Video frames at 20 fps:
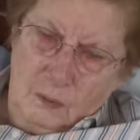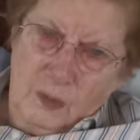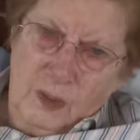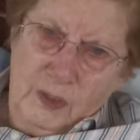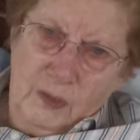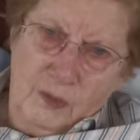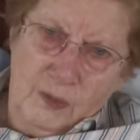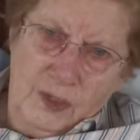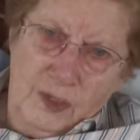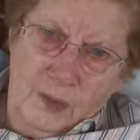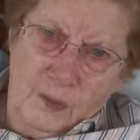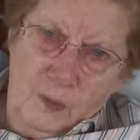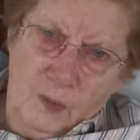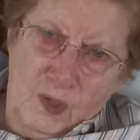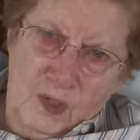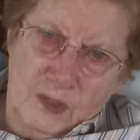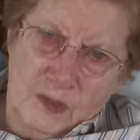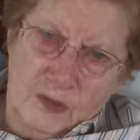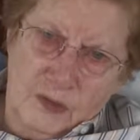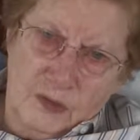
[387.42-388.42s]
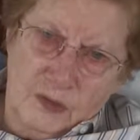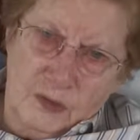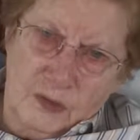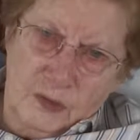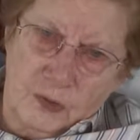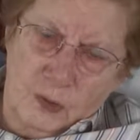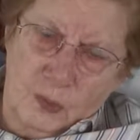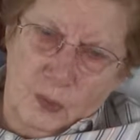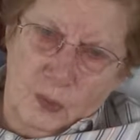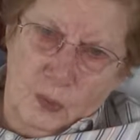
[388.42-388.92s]
Well, he went to
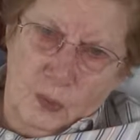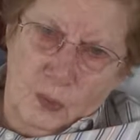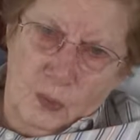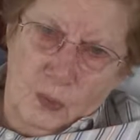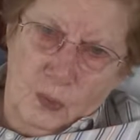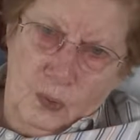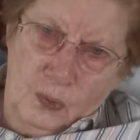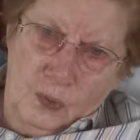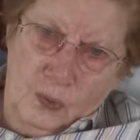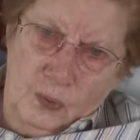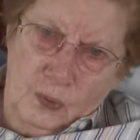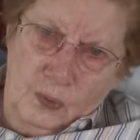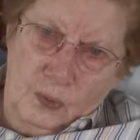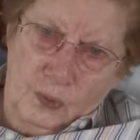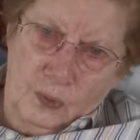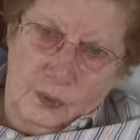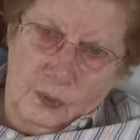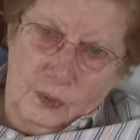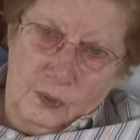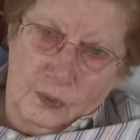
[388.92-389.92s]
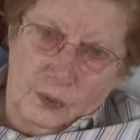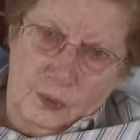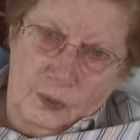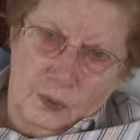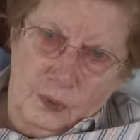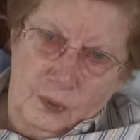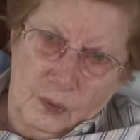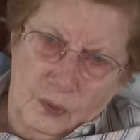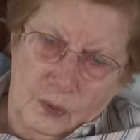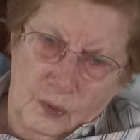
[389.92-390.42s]
school
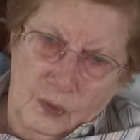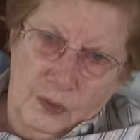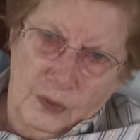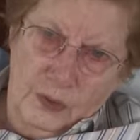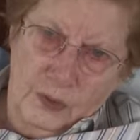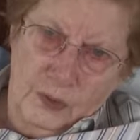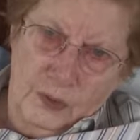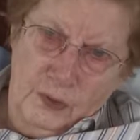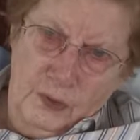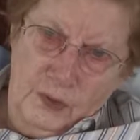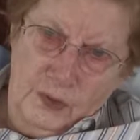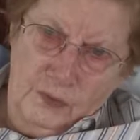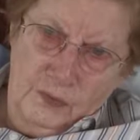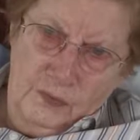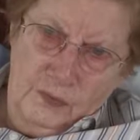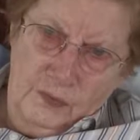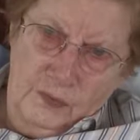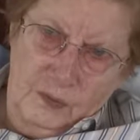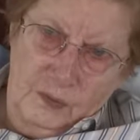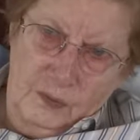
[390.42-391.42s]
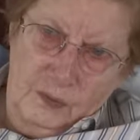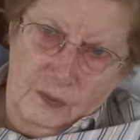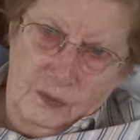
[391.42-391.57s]
on and off.